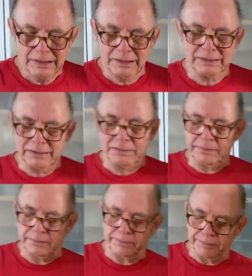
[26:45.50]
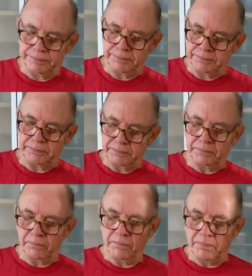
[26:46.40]

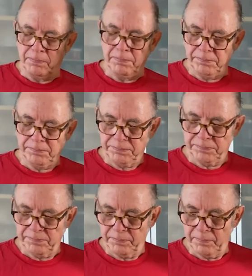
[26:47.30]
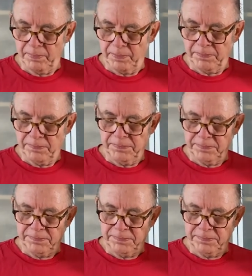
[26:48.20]
No words are spoken by the person on screen.